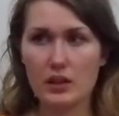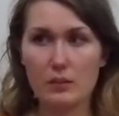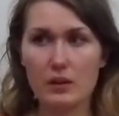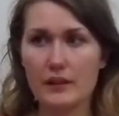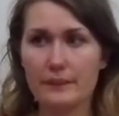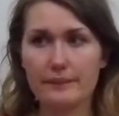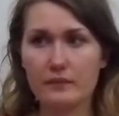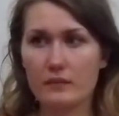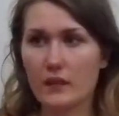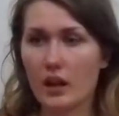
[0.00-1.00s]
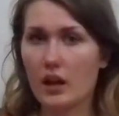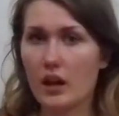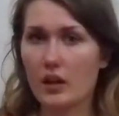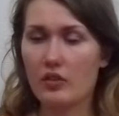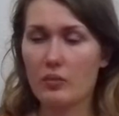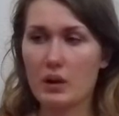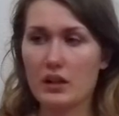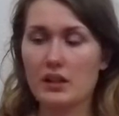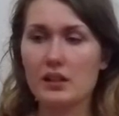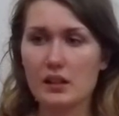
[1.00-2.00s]
And I'm like, I don't have
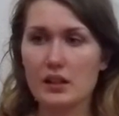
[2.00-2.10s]
money.